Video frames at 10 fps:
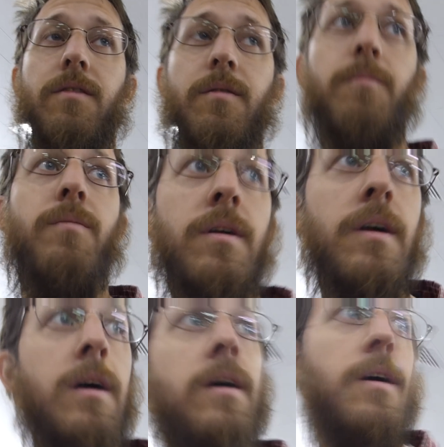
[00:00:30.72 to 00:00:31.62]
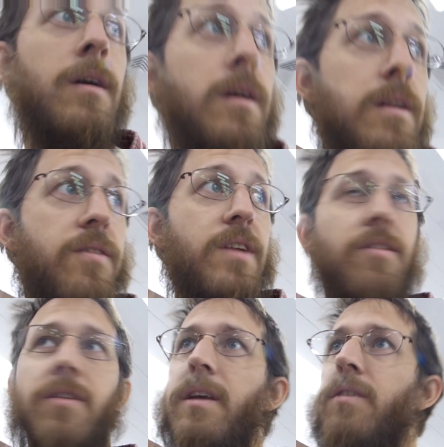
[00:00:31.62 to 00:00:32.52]
some
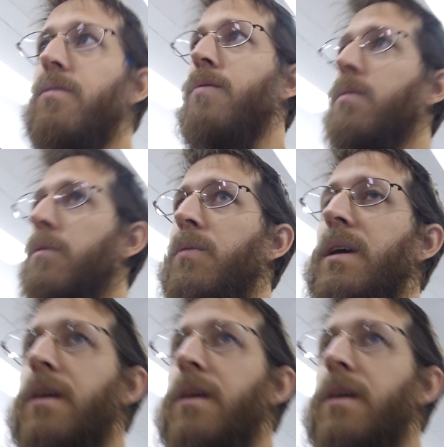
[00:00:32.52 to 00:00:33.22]
necessities for the week.